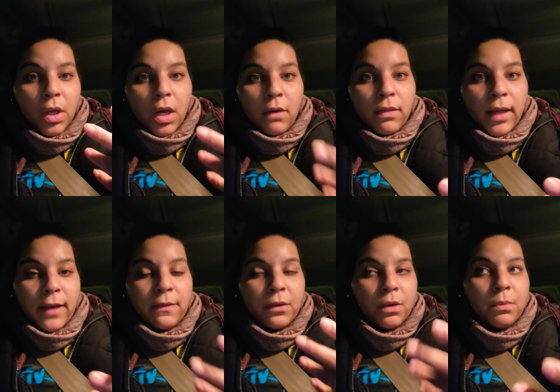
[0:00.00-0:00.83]
of
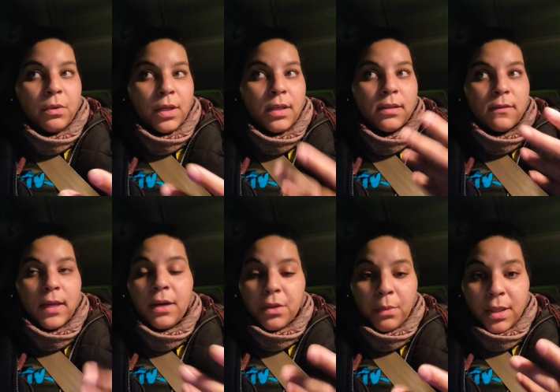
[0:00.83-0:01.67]
light that are Buddhists,
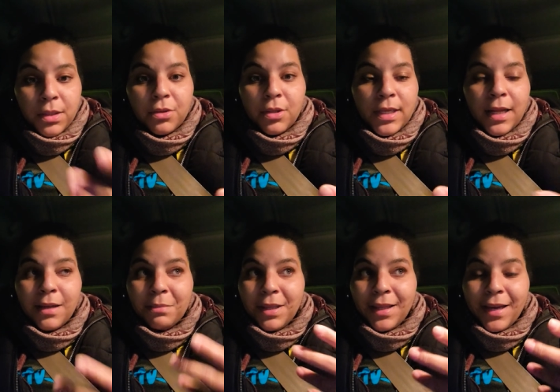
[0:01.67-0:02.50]
they're the ones that are telling
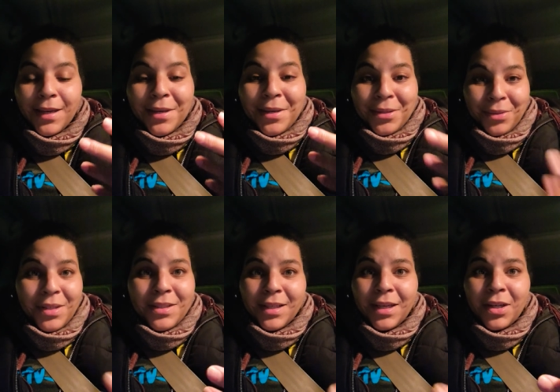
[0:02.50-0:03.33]
me, like, you need
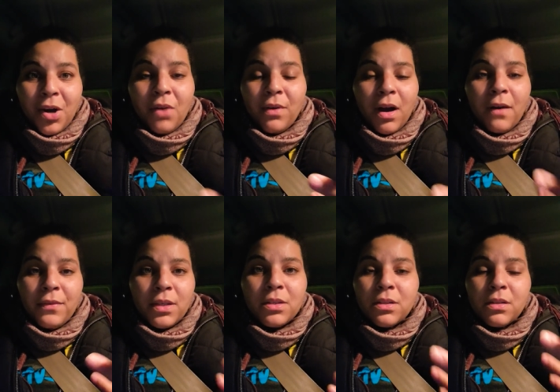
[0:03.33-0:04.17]
to let go of all
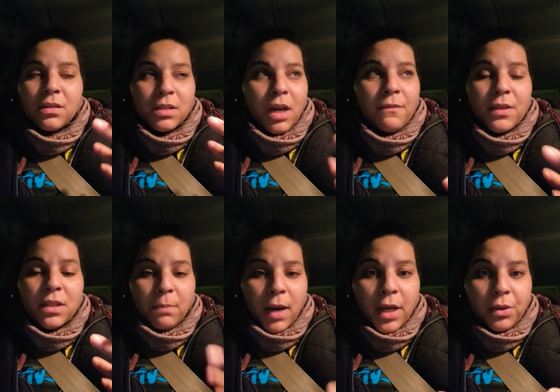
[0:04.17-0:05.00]
this stuff that's
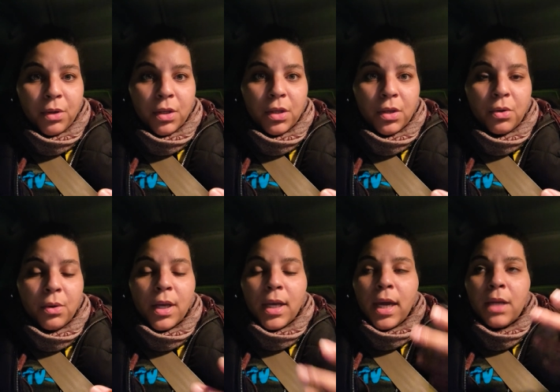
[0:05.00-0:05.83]
bothering you
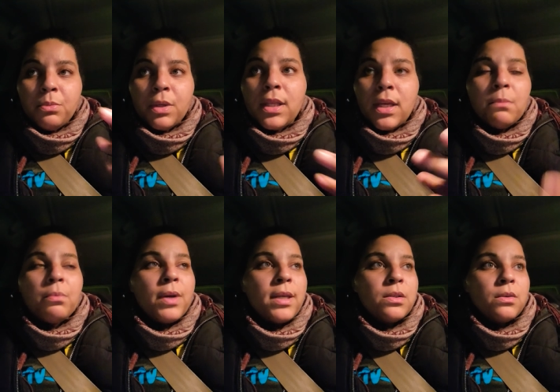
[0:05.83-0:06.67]
and really
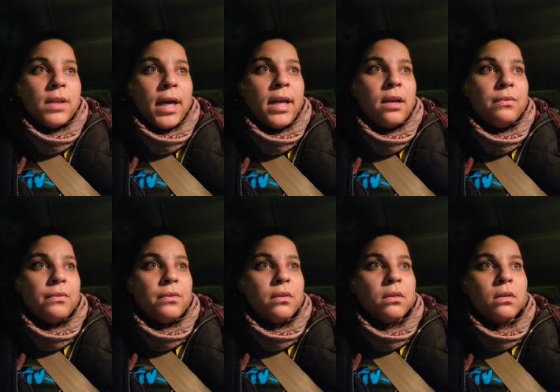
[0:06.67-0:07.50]
embrace your life.
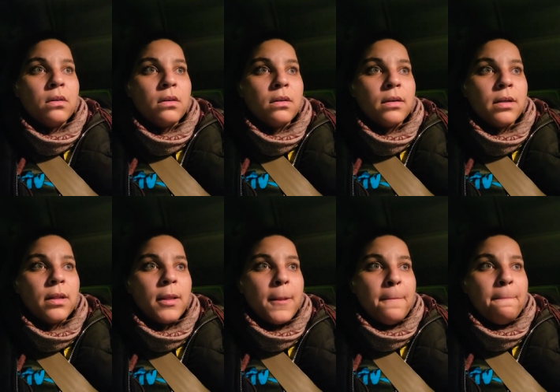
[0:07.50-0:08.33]

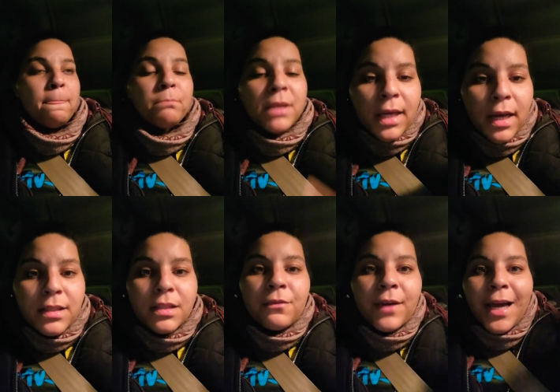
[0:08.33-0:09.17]
Because
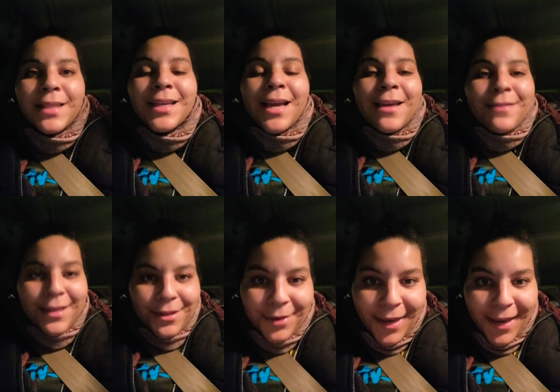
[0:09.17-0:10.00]
of the fact that
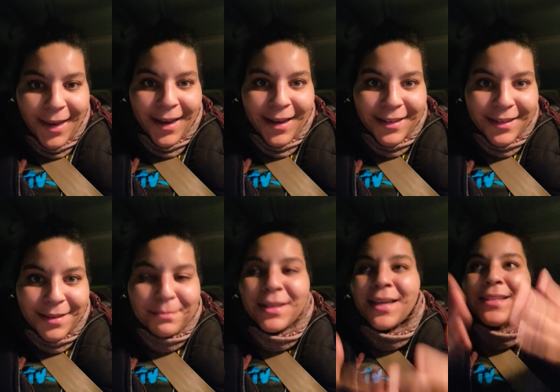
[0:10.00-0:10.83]
you can,
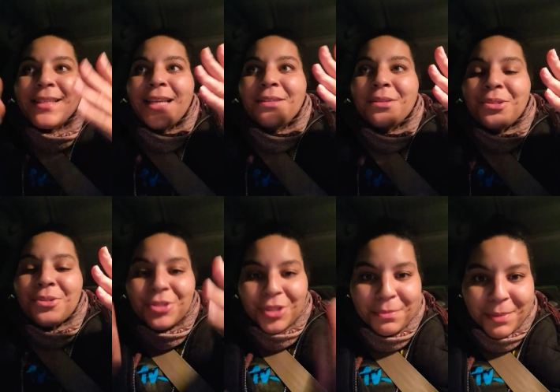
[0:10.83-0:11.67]
because that's what you
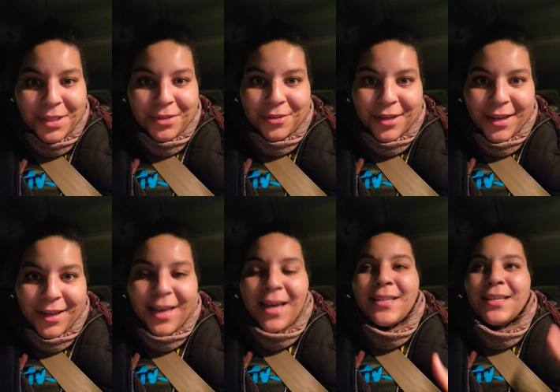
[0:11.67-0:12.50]
should be doing,
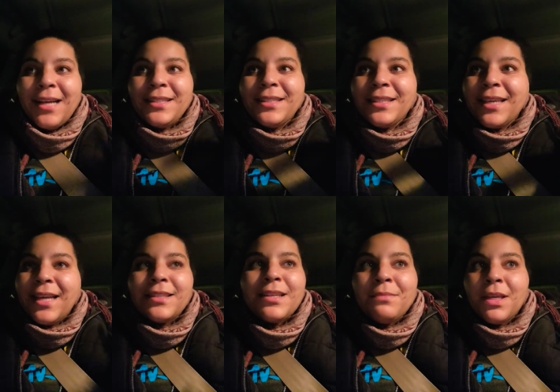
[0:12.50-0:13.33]
not to
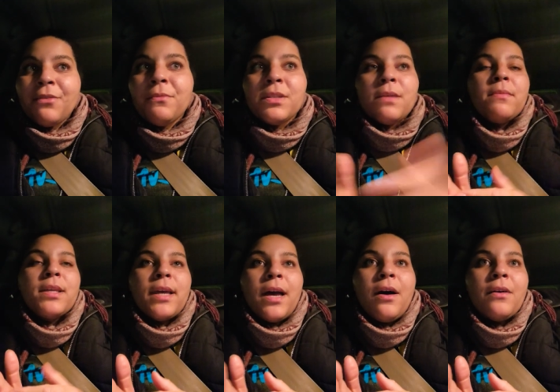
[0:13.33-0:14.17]
get something from
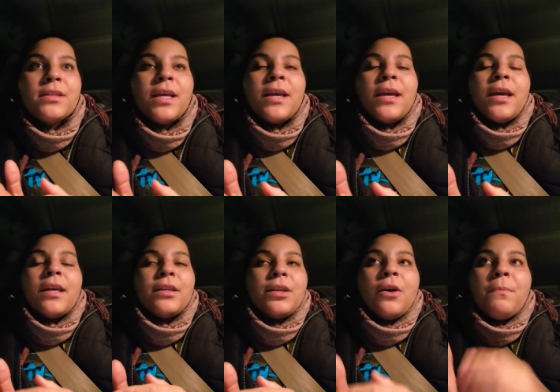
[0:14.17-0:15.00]
somebody else,
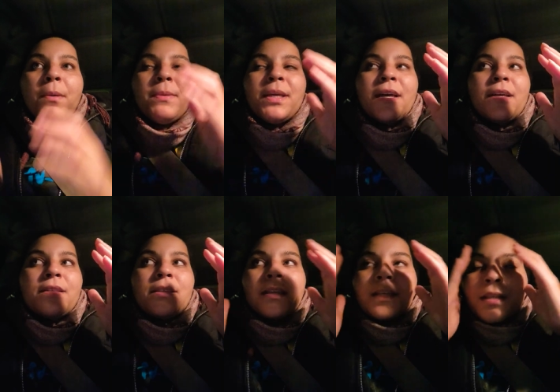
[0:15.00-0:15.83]
you know, but because